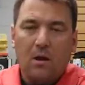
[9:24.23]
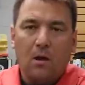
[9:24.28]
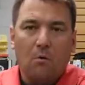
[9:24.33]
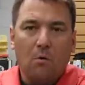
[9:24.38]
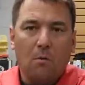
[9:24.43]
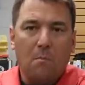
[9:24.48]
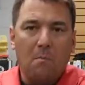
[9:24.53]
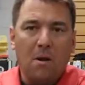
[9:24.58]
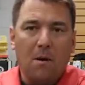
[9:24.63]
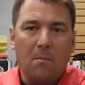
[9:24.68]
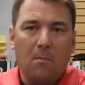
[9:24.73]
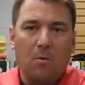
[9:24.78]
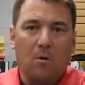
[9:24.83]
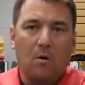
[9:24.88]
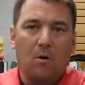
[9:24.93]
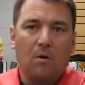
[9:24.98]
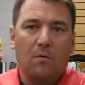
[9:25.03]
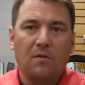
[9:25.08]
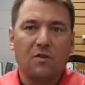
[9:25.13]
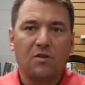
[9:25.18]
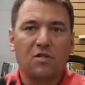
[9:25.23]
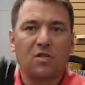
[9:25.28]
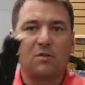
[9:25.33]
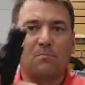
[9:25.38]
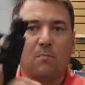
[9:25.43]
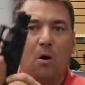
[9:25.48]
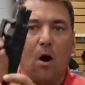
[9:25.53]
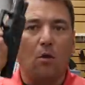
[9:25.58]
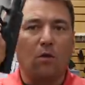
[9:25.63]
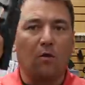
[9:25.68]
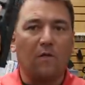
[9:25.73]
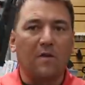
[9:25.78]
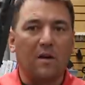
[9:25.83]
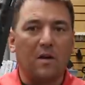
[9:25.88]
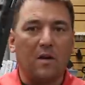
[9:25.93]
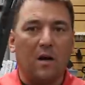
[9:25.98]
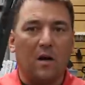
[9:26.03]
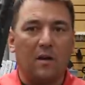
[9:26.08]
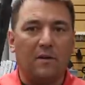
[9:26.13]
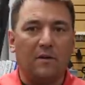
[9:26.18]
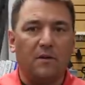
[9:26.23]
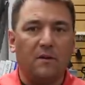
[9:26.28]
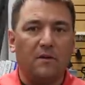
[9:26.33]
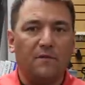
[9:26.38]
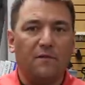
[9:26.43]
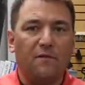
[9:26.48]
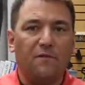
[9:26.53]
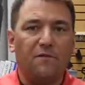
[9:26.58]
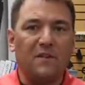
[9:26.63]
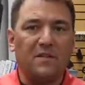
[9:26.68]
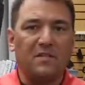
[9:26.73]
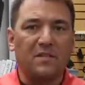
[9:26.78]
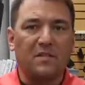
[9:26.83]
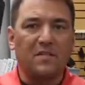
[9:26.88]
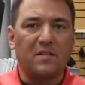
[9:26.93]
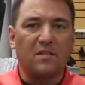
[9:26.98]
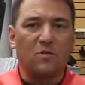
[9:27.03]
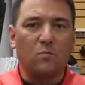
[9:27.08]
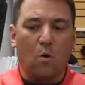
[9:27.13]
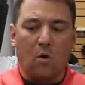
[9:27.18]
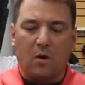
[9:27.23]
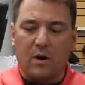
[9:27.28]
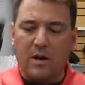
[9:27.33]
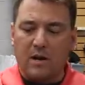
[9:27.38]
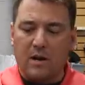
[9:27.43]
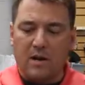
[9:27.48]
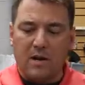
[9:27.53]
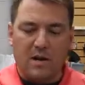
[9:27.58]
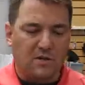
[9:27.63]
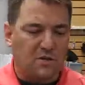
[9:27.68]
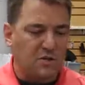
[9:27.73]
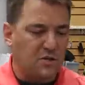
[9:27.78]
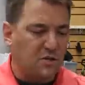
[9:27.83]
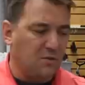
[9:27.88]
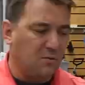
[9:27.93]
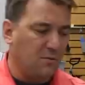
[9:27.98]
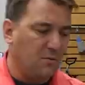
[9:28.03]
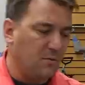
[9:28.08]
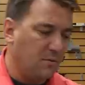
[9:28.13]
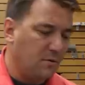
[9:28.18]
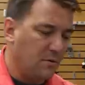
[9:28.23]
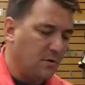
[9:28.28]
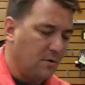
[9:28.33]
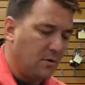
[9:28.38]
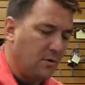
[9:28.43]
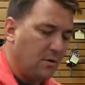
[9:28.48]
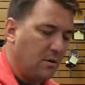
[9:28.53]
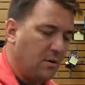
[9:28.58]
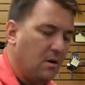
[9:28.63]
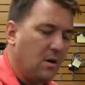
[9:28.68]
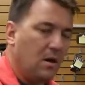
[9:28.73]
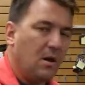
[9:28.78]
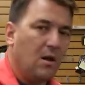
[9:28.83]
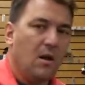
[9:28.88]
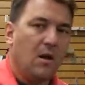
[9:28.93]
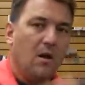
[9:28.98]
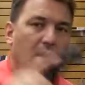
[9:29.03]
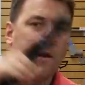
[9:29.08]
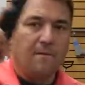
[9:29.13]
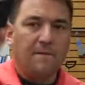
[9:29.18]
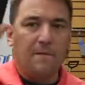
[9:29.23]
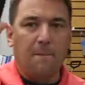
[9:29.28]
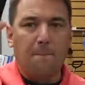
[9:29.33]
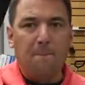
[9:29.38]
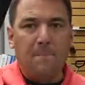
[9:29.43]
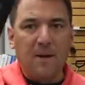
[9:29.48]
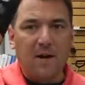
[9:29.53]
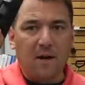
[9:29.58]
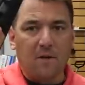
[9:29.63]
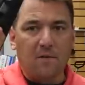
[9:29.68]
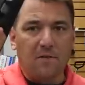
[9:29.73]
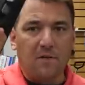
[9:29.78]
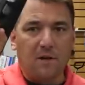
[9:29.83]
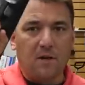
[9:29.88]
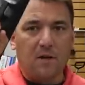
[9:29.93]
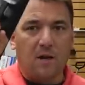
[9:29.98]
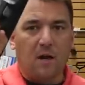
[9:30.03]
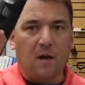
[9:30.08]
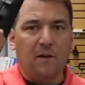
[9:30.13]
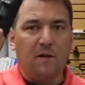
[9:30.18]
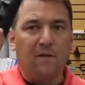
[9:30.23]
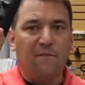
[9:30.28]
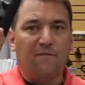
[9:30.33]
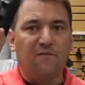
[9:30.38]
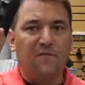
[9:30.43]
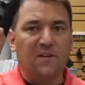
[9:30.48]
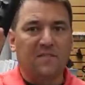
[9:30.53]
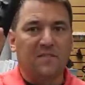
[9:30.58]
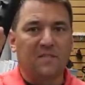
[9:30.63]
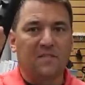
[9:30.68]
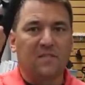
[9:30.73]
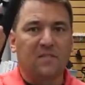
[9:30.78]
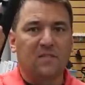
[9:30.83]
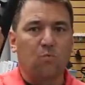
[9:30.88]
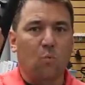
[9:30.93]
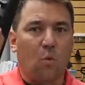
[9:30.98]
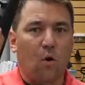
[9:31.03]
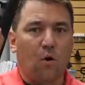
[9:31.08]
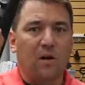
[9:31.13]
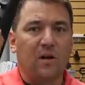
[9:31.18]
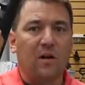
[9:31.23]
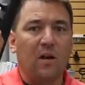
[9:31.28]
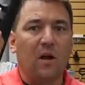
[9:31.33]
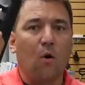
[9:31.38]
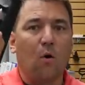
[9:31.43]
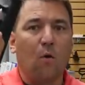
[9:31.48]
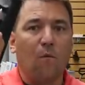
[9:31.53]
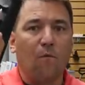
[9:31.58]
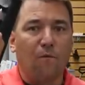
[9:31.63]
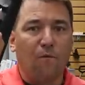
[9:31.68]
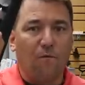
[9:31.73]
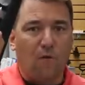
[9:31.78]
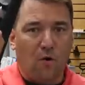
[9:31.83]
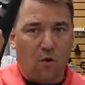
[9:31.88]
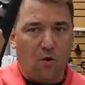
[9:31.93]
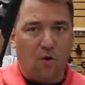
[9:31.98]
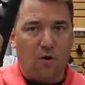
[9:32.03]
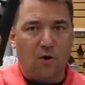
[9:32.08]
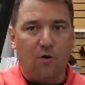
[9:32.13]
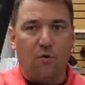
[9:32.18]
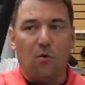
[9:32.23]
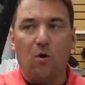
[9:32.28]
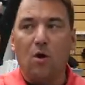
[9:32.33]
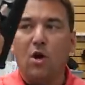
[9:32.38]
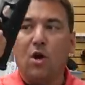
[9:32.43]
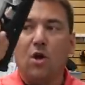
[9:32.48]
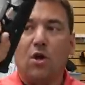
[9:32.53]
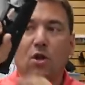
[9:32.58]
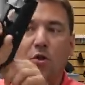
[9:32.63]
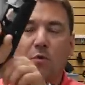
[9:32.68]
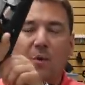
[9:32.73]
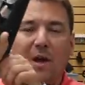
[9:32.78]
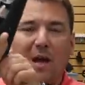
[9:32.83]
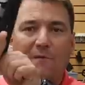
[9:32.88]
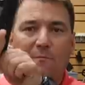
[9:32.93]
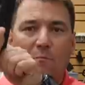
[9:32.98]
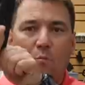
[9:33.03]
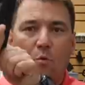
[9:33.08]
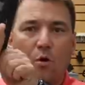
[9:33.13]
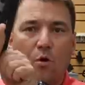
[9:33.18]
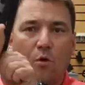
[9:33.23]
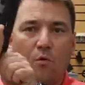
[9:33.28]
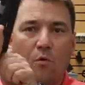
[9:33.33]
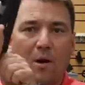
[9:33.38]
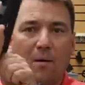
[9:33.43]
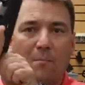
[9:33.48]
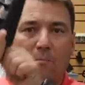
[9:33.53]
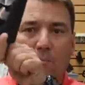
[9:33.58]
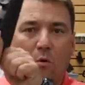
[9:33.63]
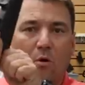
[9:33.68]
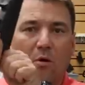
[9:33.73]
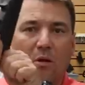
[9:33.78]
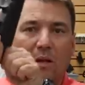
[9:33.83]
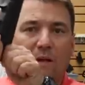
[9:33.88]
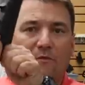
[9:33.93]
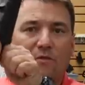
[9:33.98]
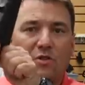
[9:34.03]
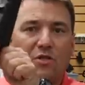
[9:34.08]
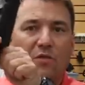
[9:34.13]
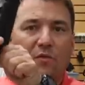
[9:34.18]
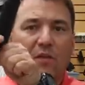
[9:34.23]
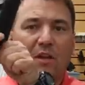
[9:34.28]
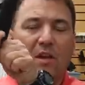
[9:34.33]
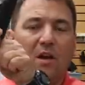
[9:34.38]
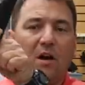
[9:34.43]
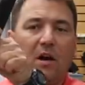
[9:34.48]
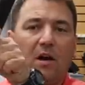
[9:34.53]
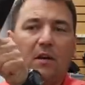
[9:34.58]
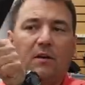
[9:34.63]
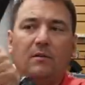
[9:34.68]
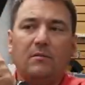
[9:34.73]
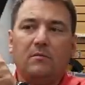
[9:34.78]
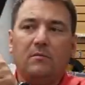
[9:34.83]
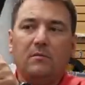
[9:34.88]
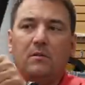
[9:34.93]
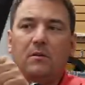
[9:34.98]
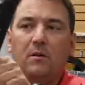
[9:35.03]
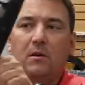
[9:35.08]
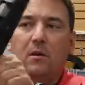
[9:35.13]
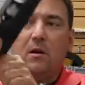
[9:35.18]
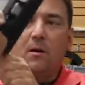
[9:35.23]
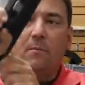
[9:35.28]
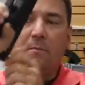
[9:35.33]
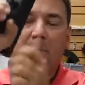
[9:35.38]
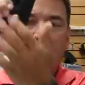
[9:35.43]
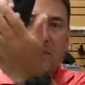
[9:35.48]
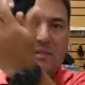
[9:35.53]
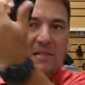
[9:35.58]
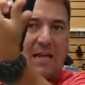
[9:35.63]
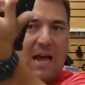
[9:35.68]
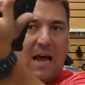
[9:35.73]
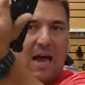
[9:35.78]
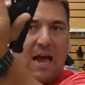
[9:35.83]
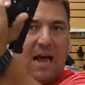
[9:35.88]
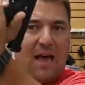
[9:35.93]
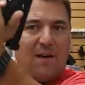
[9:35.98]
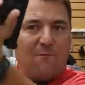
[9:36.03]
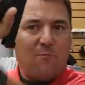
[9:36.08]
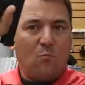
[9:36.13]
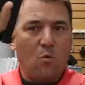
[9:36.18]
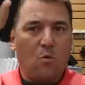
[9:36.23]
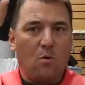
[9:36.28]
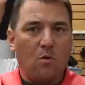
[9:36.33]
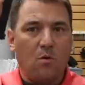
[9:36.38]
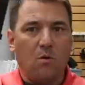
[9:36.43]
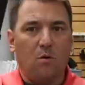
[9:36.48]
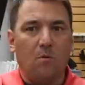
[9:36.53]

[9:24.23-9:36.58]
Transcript: Remember, the smaller the gun, physics is working against you. The bigger the gun, physics is working for you. You have more grip, more leverage on the gun because I have more